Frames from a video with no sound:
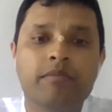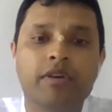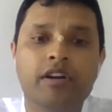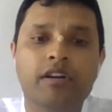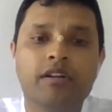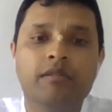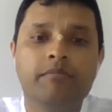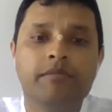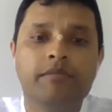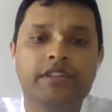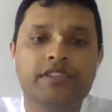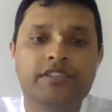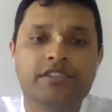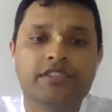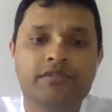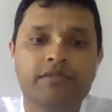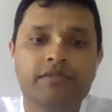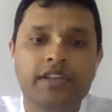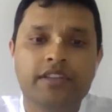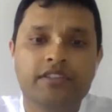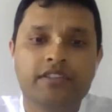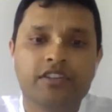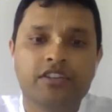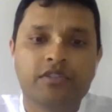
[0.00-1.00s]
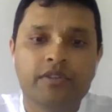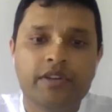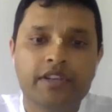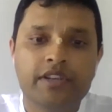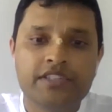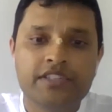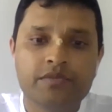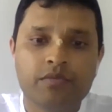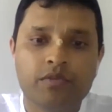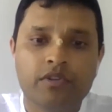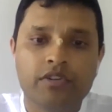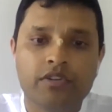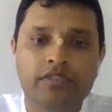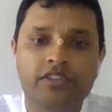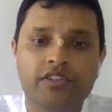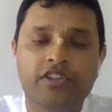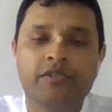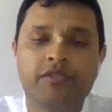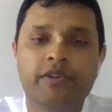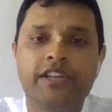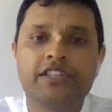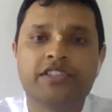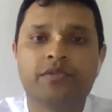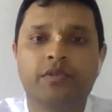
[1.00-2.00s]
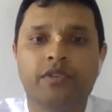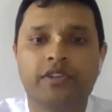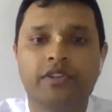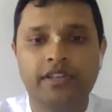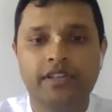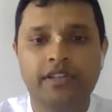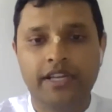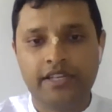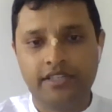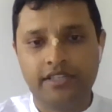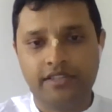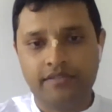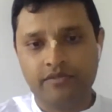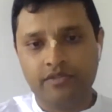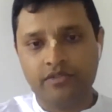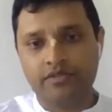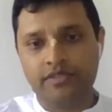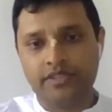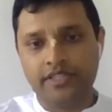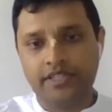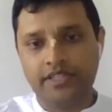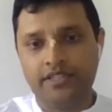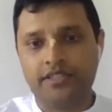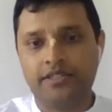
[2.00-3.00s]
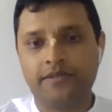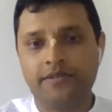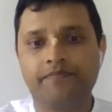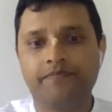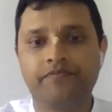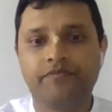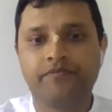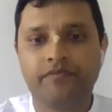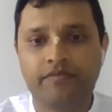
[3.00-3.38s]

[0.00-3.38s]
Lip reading: Para means great, the great swan, the great swan-like devotees.